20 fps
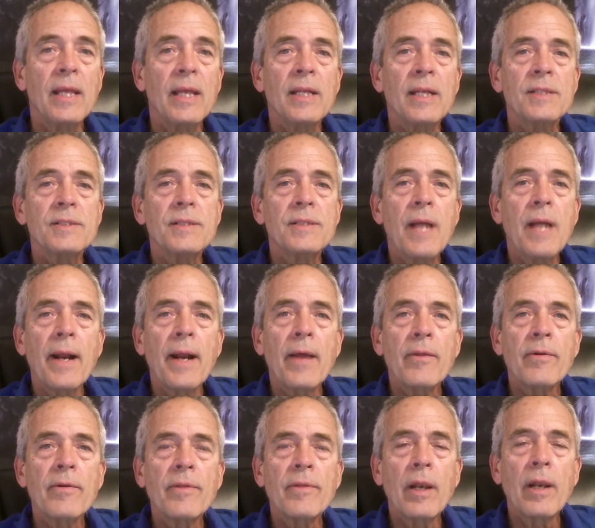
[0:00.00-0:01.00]
It is none
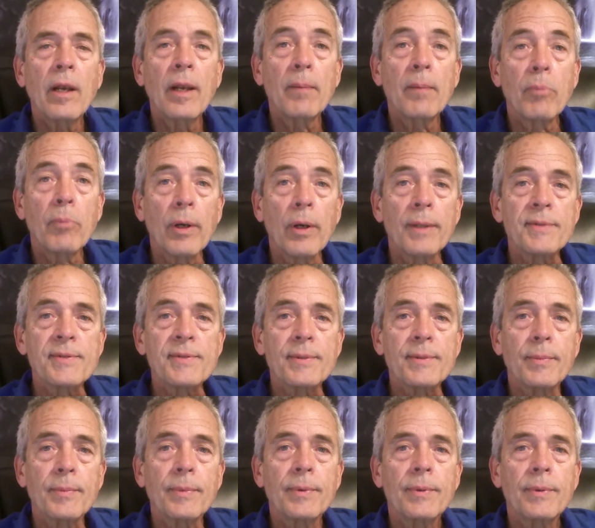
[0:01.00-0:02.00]
other than
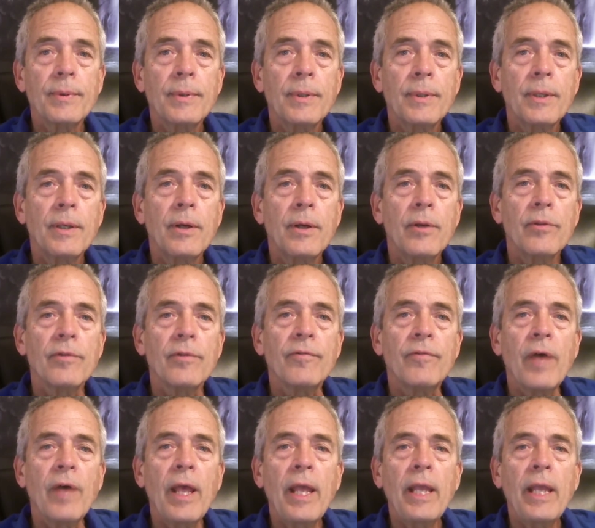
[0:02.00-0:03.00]
liberalism, the
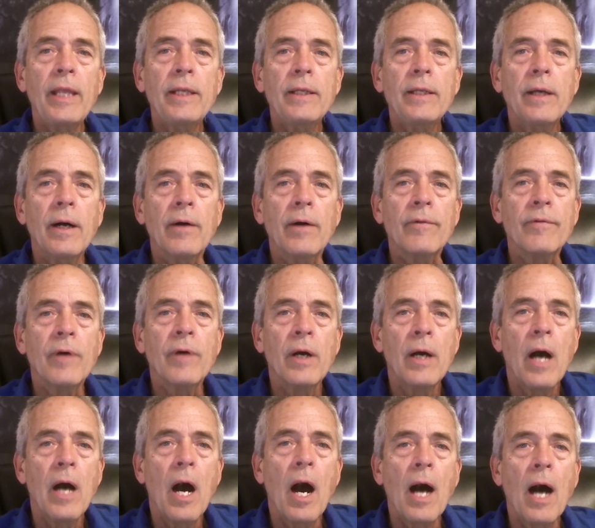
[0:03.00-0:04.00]
vein of
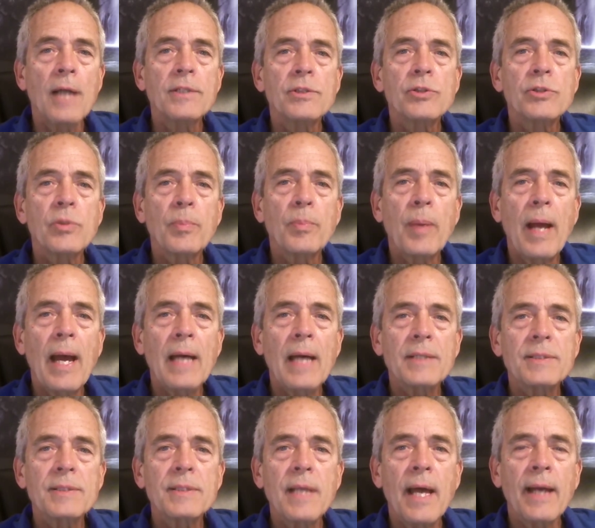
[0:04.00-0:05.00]

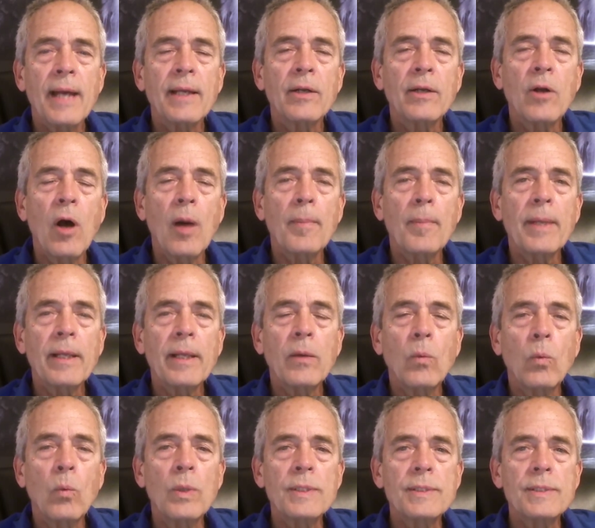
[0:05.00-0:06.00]
unsurpassed economic
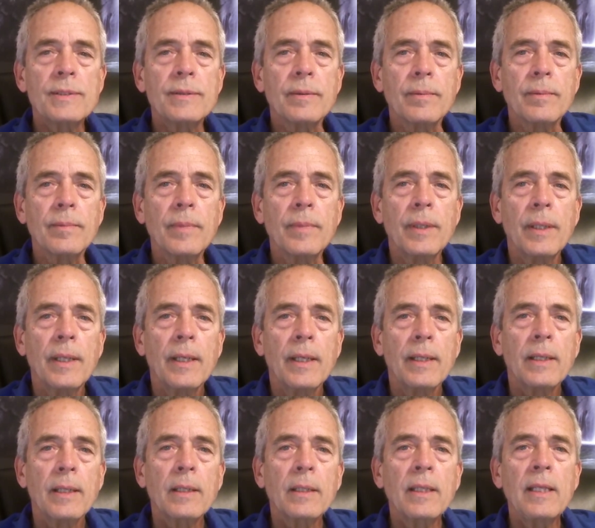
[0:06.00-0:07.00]
wisdom,
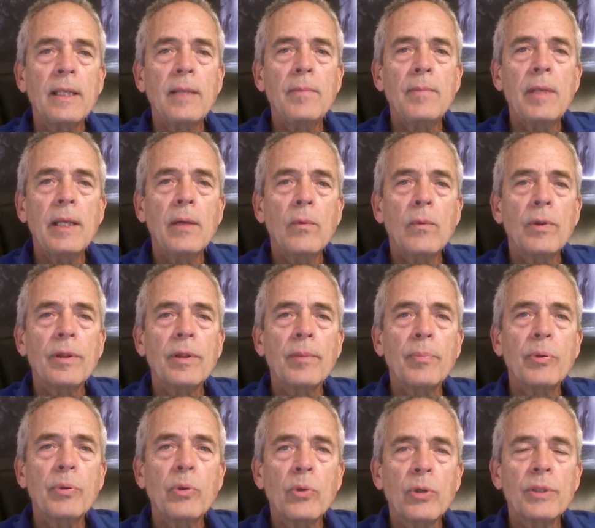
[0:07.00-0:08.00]
gleaming with the
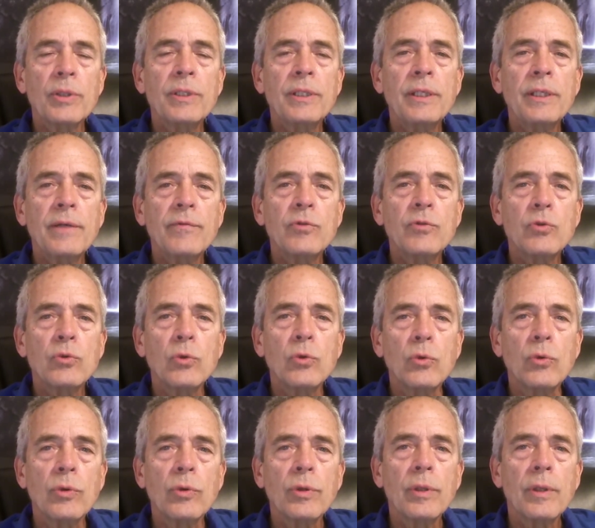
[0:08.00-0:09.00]
purity of
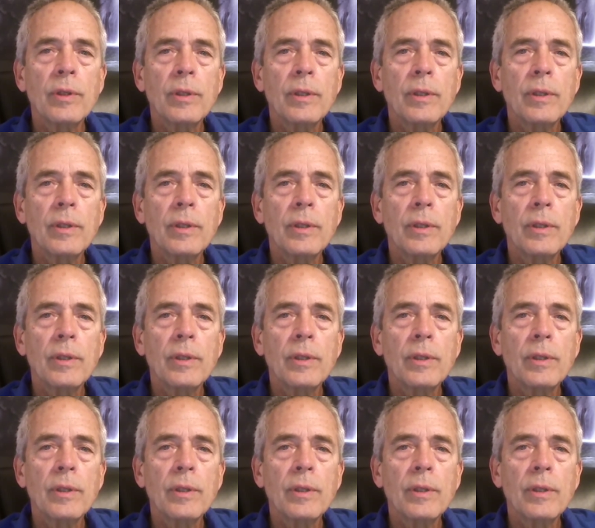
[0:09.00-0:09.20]
truth.